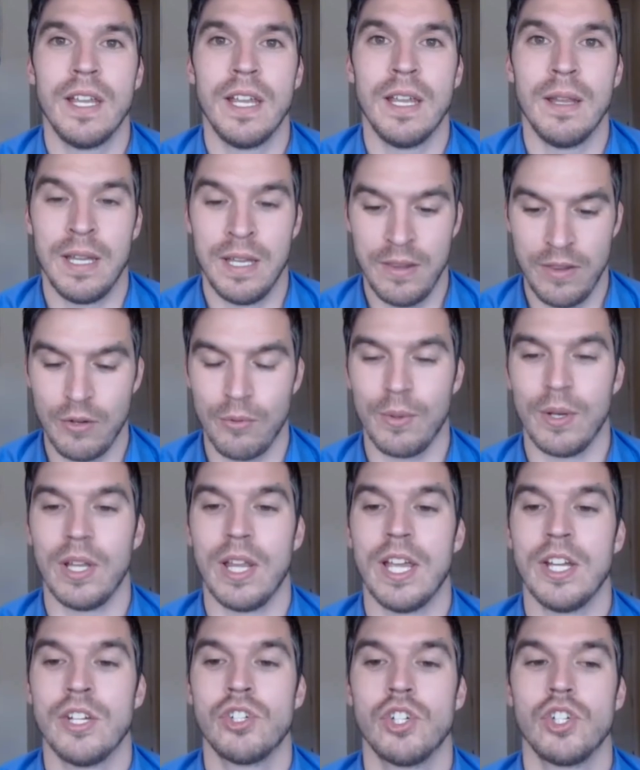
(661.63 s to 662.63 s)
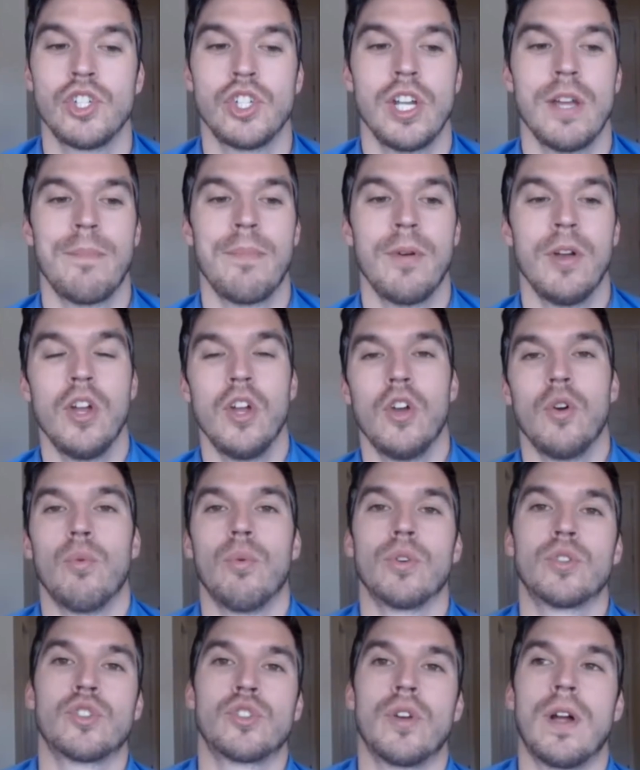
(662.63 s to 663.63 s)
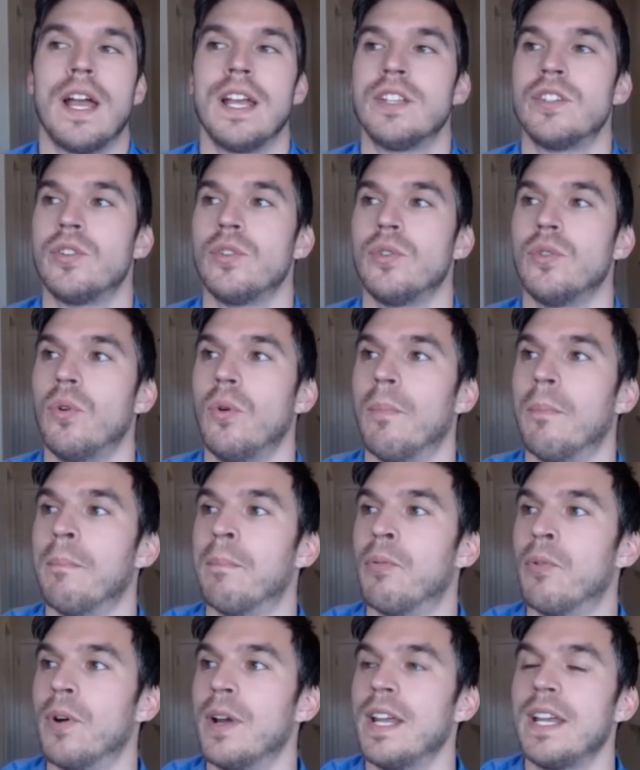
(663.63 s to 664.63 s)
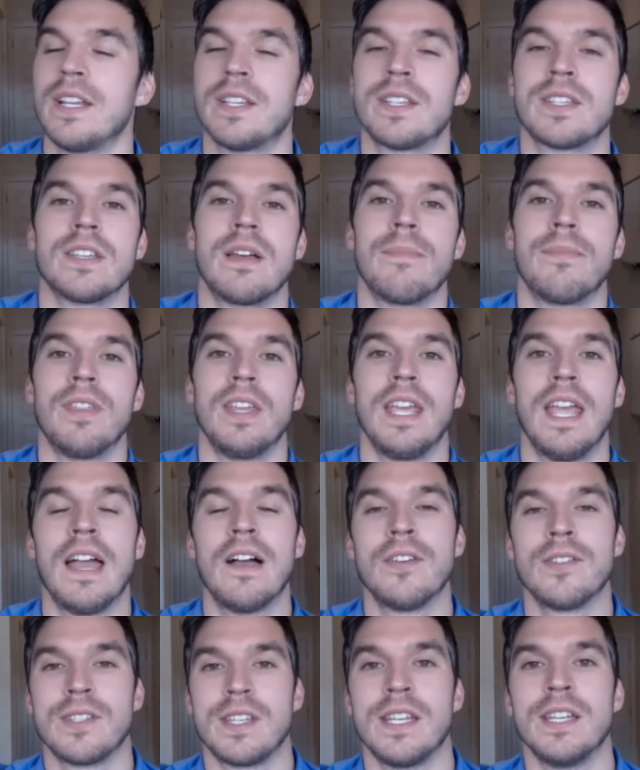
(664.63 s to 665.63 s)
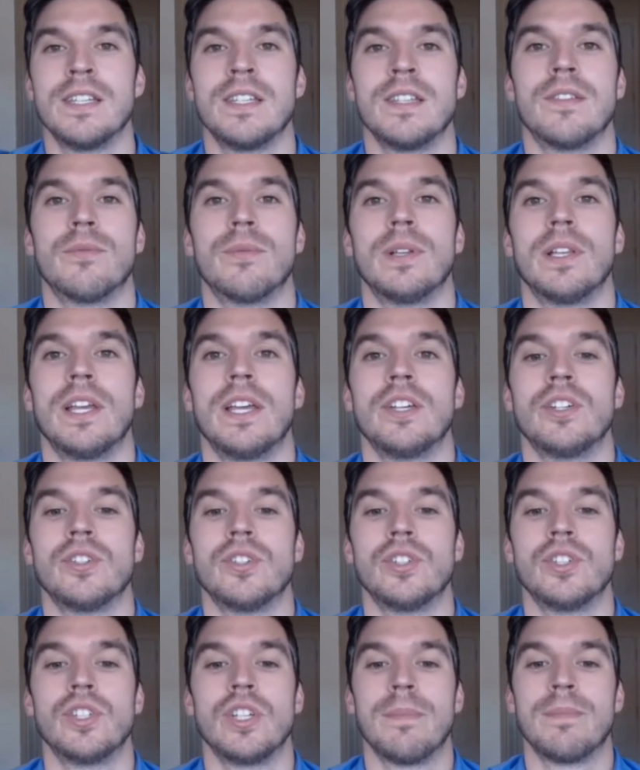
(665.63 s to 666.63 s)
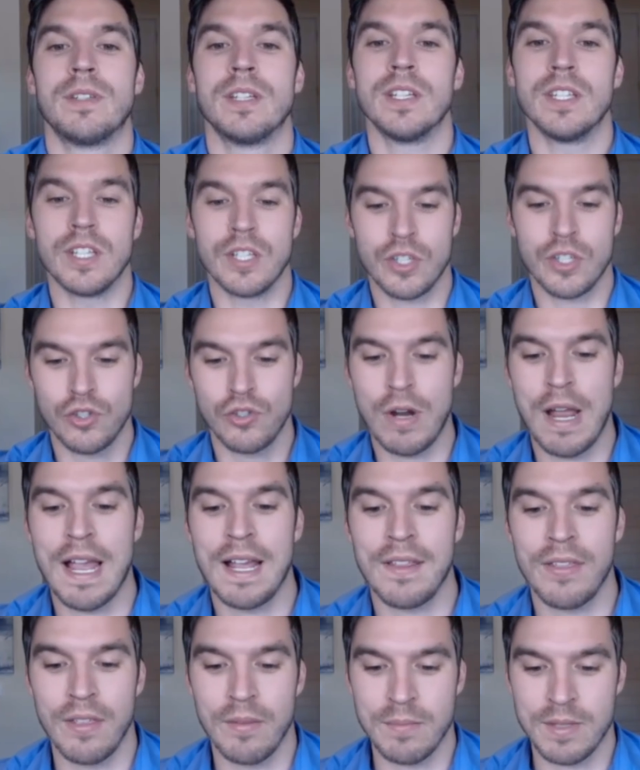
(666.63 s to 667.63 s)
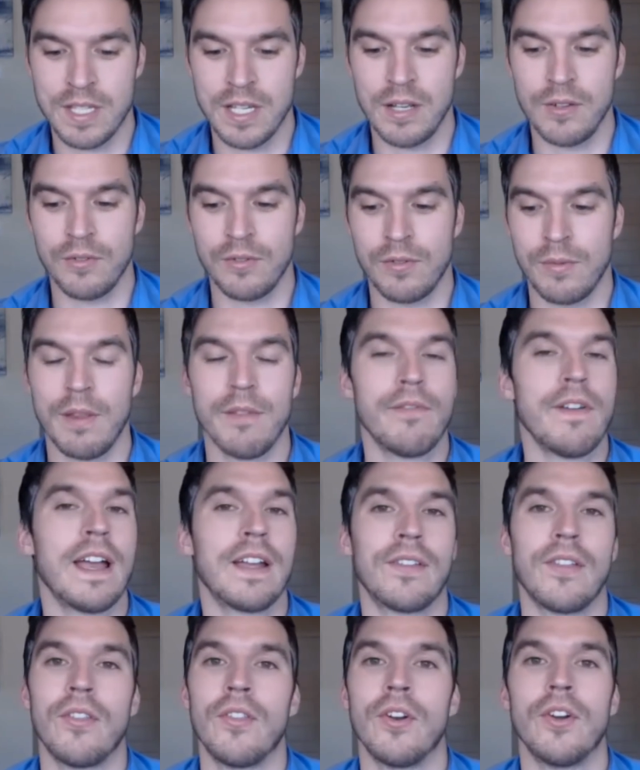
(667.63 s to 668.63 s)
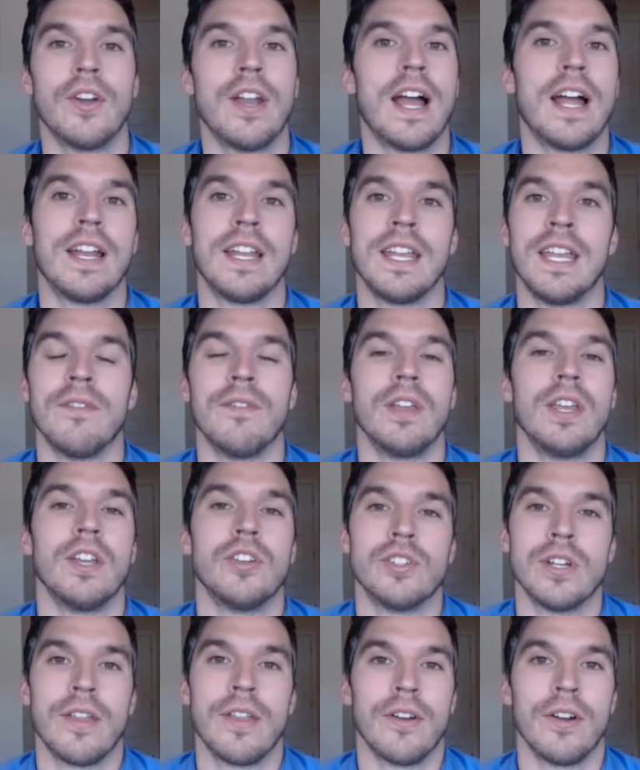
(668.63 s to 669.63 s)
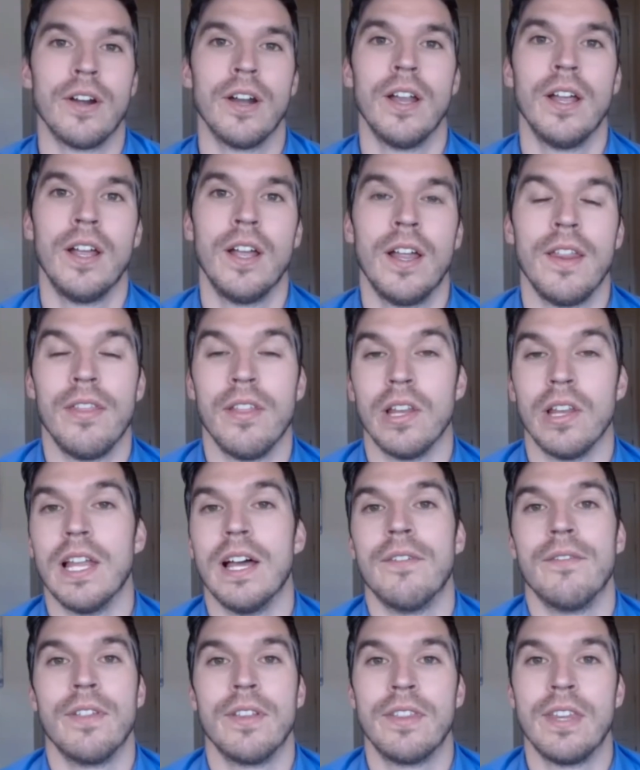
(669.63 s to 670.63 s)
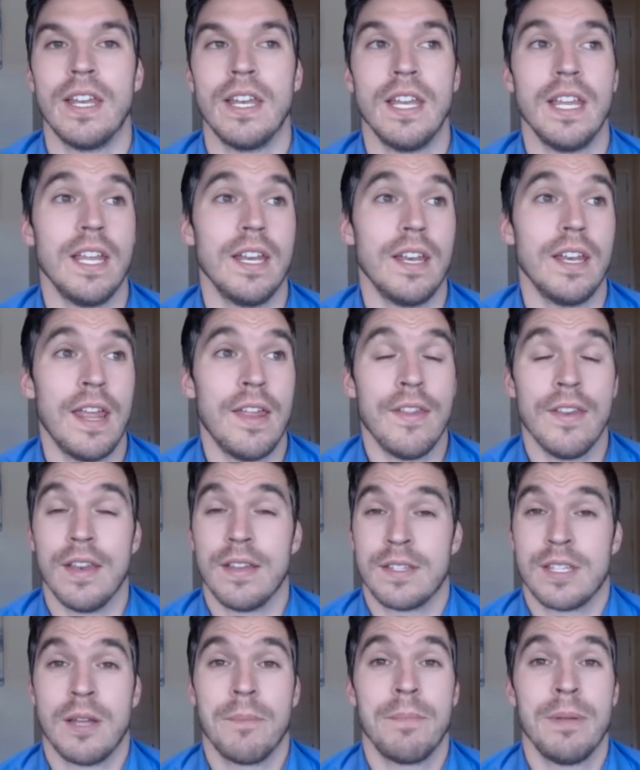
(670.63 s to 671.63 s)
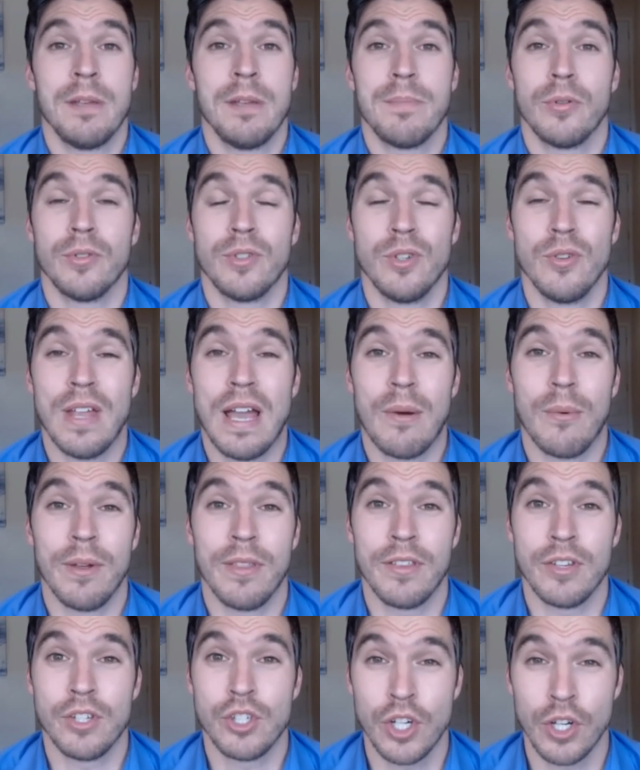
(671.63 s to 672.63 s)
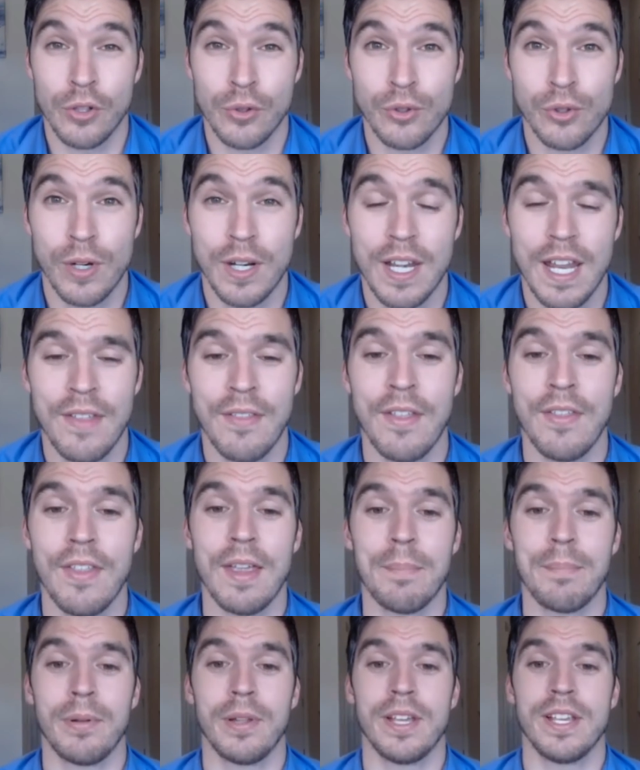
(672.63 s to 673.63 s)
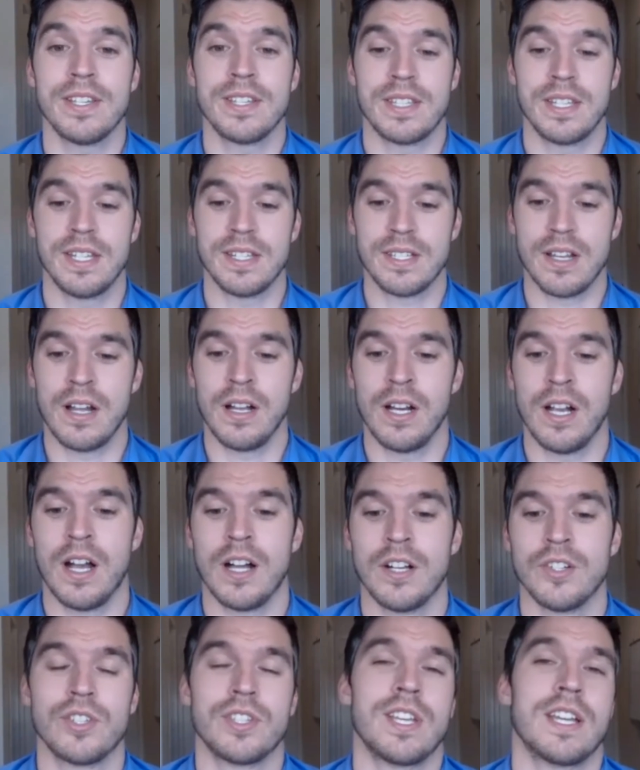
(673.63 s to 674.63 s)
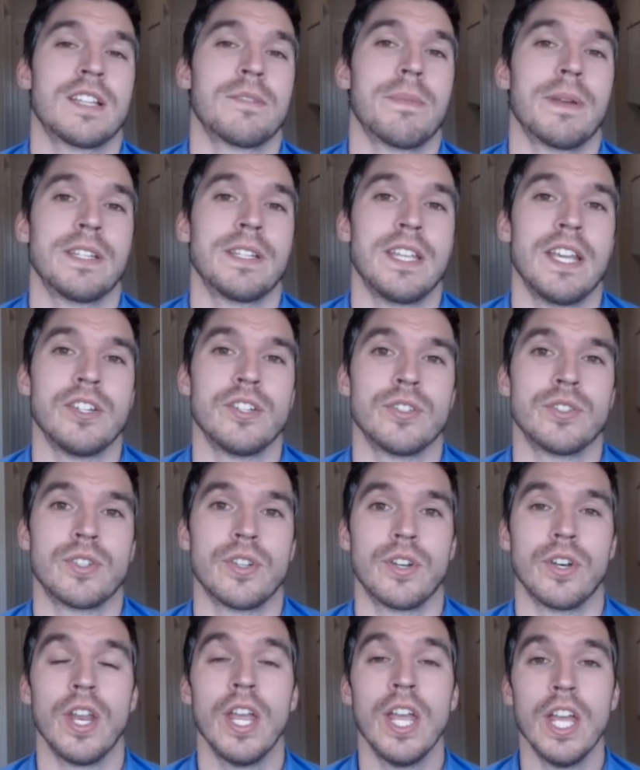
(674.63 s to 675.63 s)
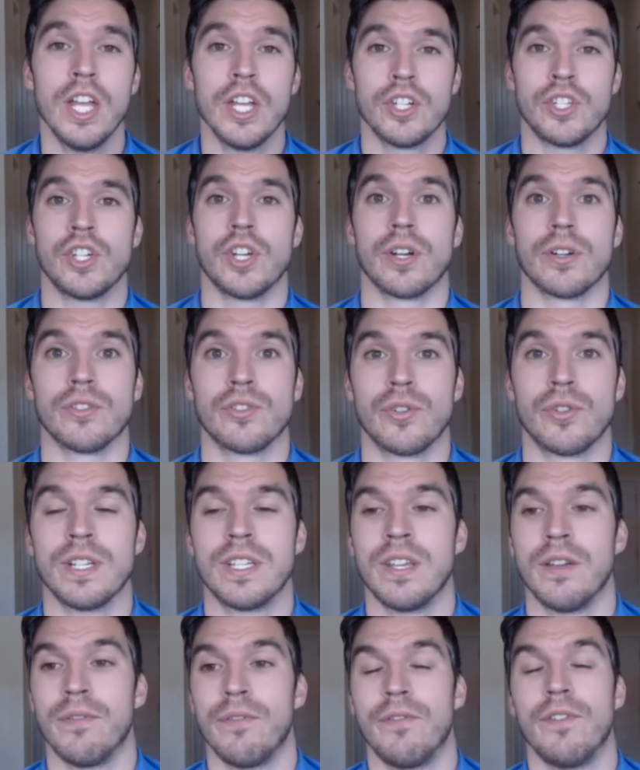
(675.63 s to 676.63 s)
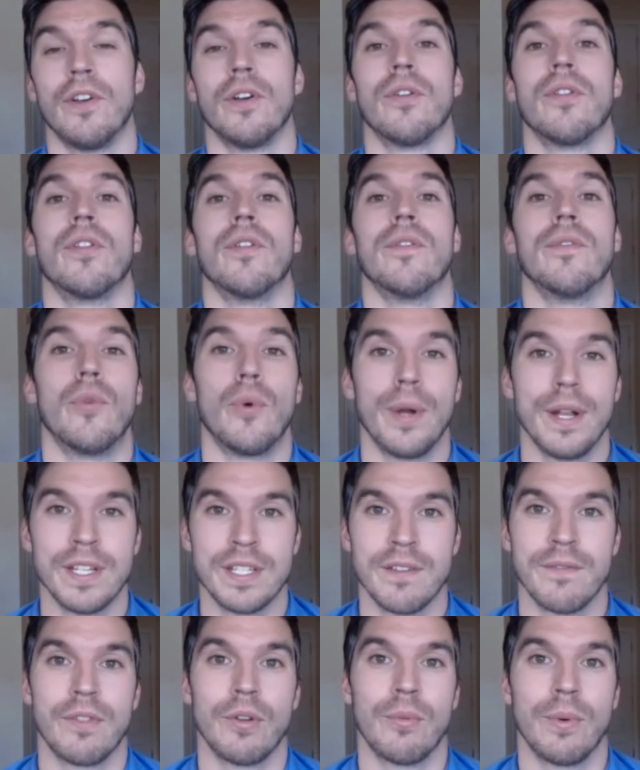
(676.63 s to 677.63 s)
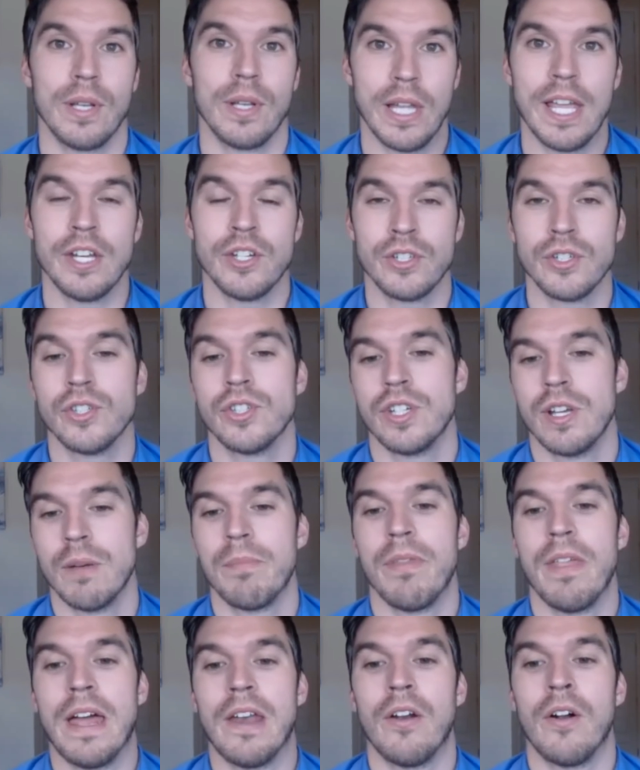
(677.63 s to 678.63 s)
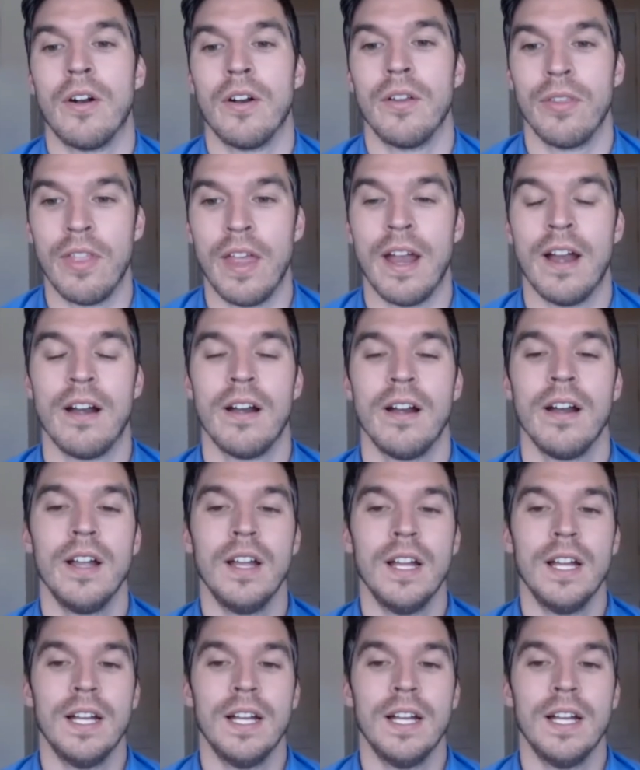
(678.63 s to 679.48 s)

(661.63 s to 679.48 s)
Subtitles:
in the relationship will try to bring something else into the relationship to distract themselves from the fact that they're not giving each other the love that they need. And some people do that with the children, and then they place these unconscious expectations on children to fill the voids of the relationship that aren't there.